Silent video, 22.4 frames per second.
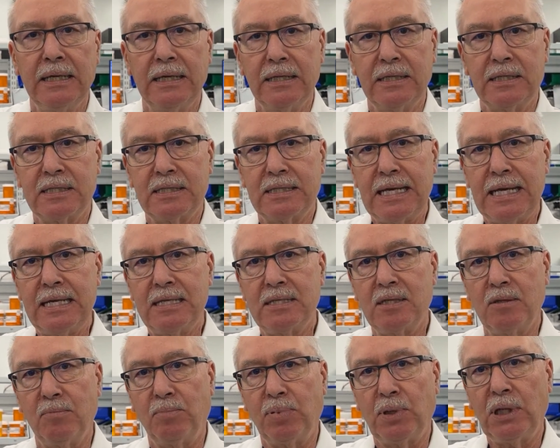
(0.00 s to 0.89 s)
it
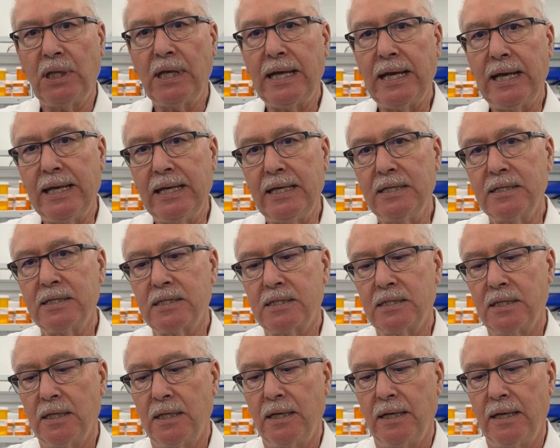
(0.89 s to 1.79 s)
stays in
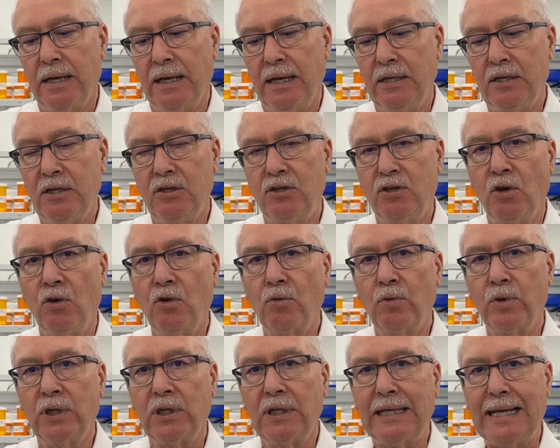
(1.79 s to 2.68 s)
place and you
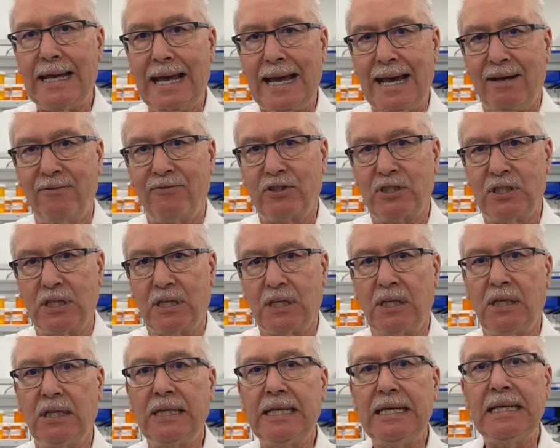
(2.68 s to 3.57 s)
don't really have to
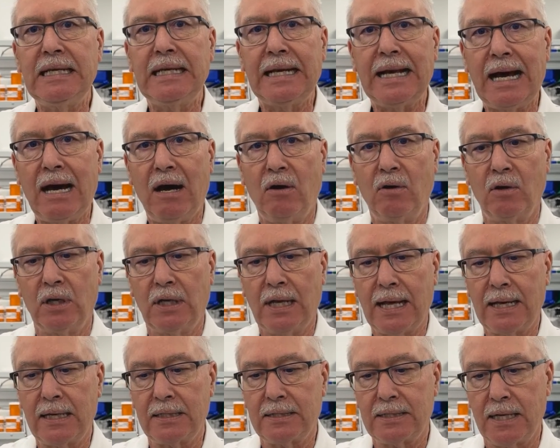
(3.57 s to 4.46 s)
clean it out. A
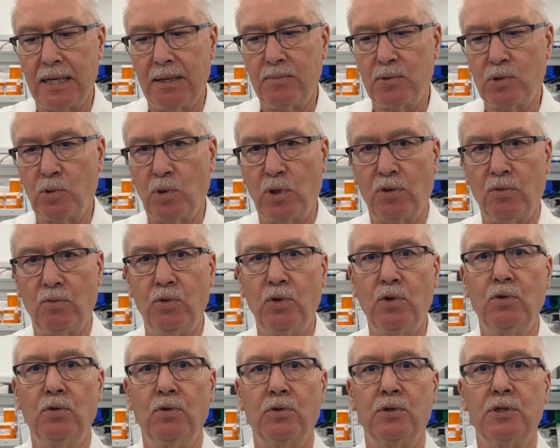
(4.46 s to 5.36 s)
lot of times with
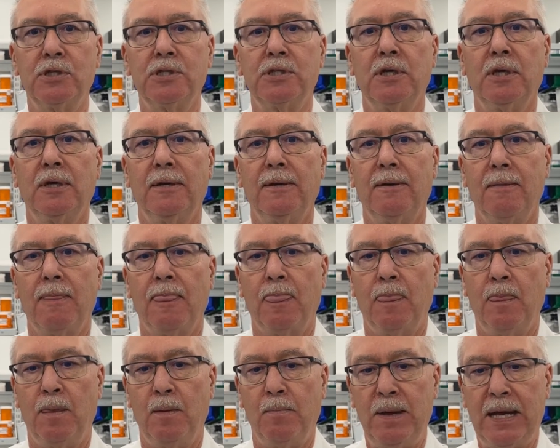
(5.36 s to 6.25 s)
wounds,
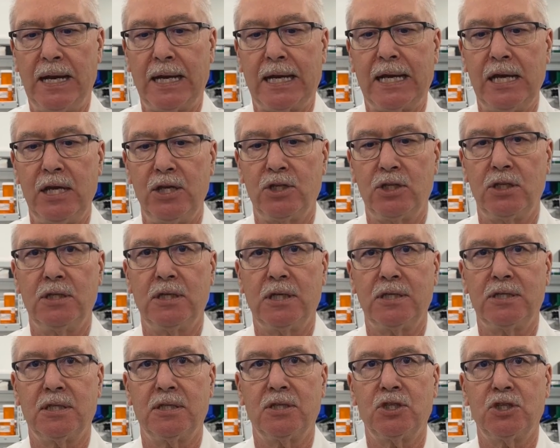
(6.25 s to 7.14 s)
the medication
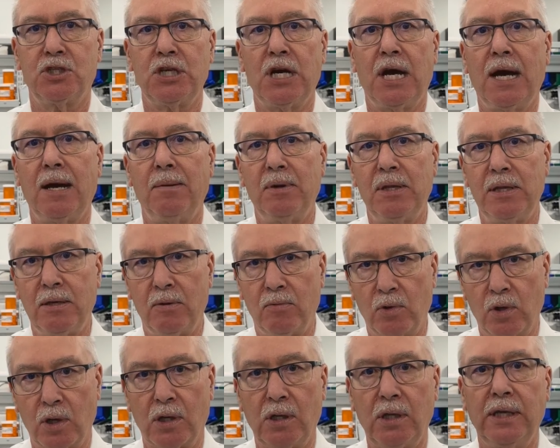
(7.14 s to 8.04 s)
does its job and then
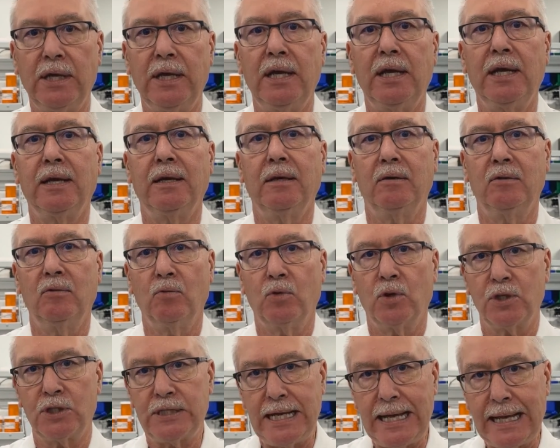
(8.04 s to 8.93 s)
we're cleaning it and
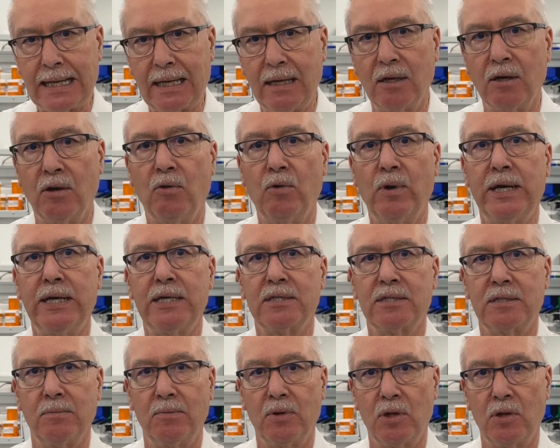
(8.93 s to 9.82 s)
we're taking away
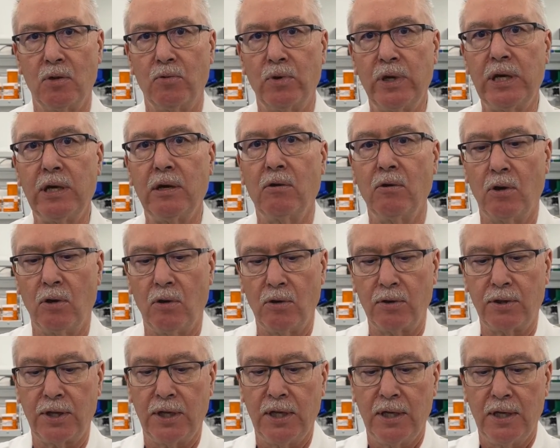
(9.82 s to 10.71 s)
some of the
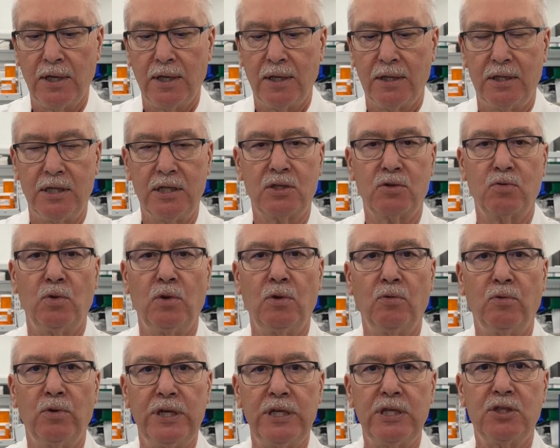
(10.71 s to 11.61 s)
regrowth. This
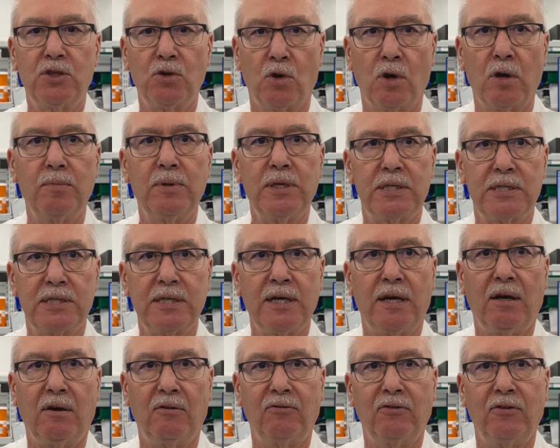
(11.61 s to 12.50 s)
will resorb
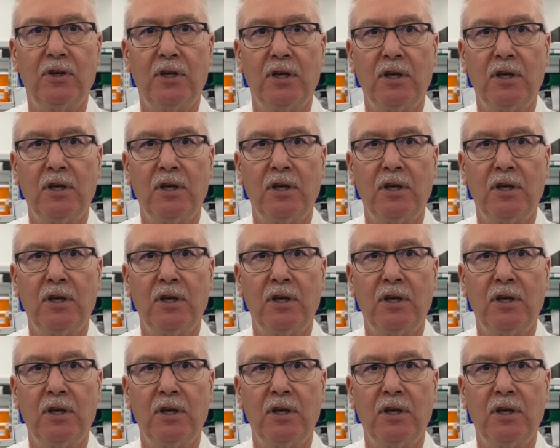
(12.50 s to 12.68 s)
itself.